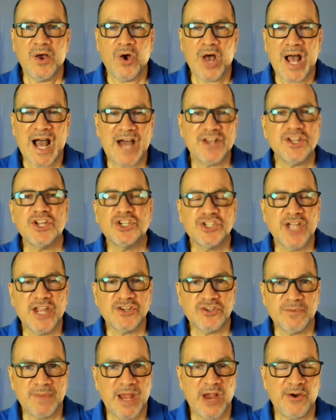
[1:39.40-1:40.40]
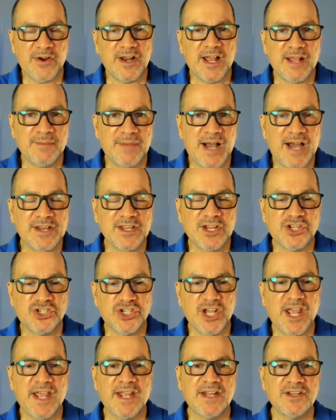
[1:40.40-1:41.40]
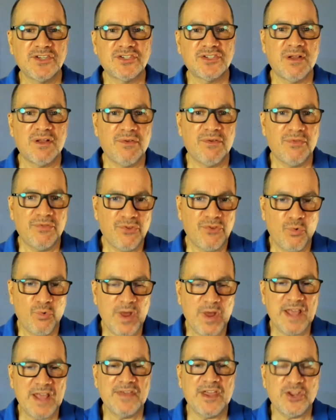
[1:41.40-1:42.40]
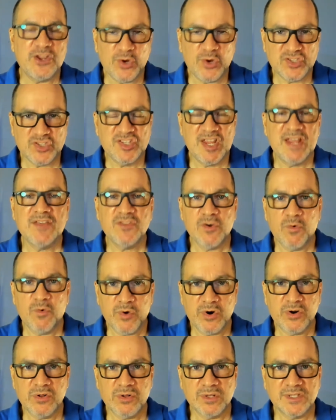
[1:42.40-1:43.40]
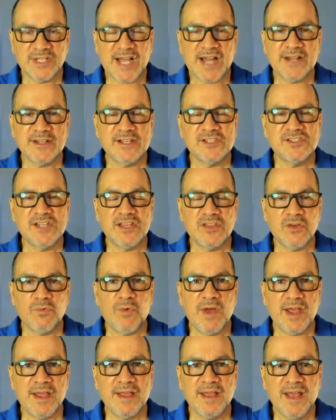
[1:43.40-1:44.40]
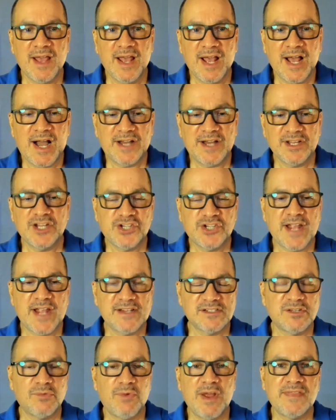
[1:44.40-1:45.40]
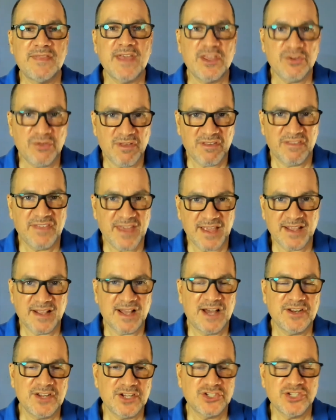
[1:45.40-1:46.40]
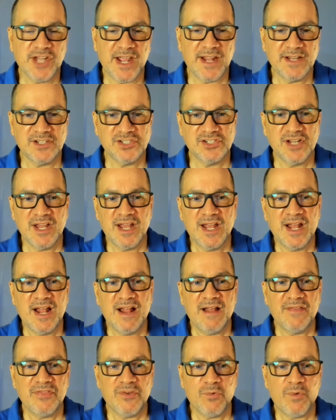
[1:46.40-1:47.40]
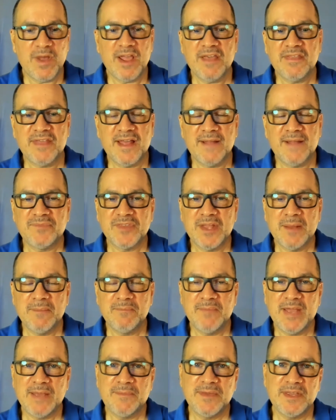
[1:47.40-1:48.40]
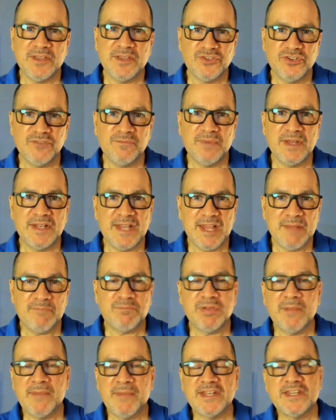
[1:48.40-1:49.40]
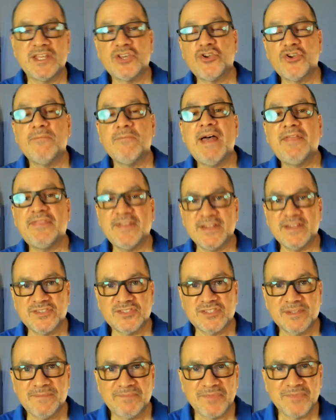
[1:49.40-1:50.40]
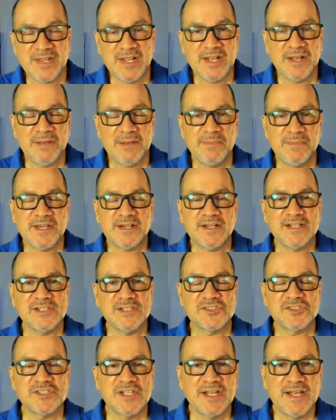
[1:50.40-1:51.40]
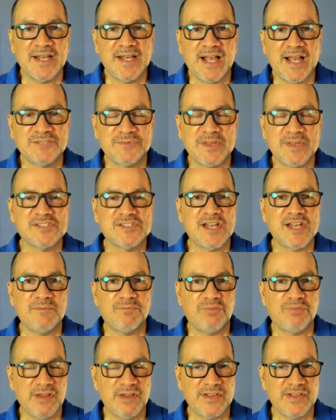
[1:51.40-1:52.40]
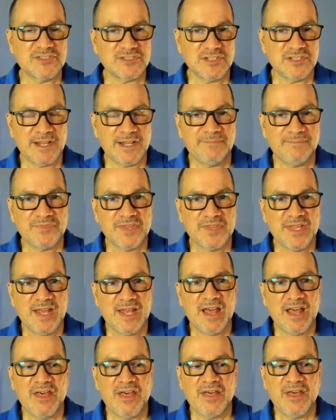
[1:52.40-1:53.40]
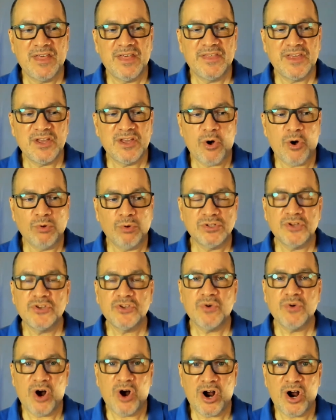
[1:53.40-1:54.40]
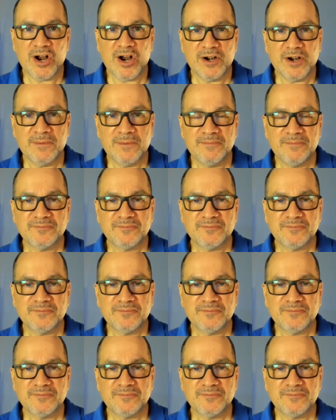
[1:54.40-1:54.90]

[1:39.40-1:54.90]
How do you change your paradigm? How do you change the way that you're seeing the world? How do you change the way that you think? How do you change the way that maybe you've been implementing your methods? Because as we said previously, the older you are,